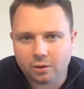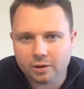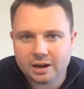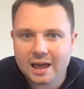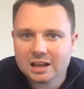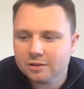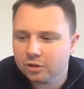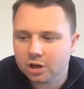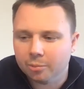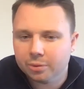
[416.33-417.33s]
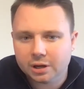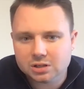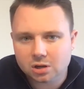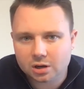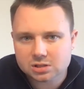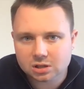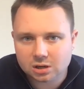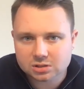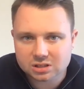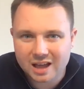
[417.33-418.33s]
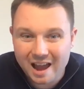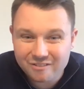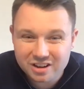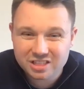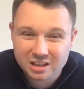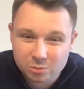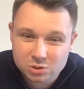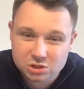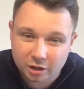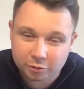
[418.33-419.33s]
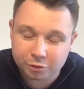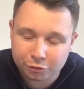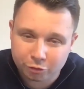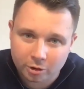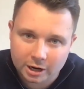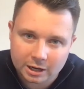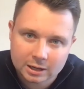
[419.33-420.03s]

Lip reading: In any of the companies that I started, everything was done for free.